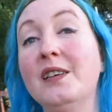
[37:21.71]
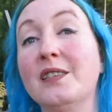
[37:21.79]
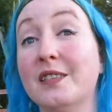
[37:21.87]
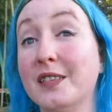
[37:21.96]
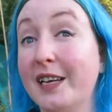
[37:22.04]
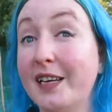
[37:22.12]

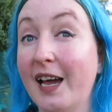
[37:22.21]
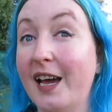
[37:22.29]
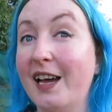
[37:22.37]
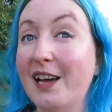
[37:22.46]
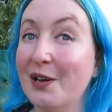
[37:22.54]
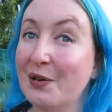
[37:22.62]
So take
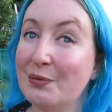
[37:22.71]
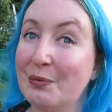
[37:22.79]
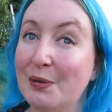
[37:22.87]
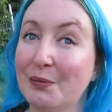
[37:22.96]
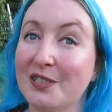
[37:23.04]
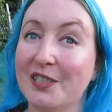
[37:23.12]
care, and
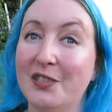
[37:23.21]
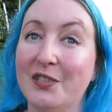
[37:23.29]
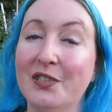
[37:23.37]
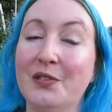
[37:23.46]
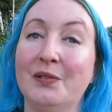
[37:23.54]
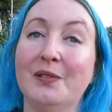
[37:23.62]
we will see you
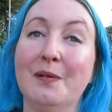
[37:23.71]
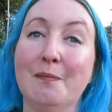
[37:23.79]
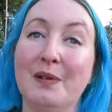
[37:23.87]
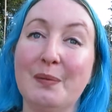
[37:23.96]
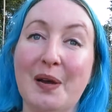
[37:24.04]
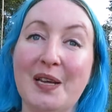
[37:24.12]
soon.
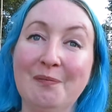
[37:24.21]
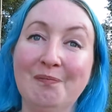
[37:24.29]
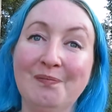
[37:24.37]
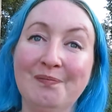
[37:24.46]
Bye bye.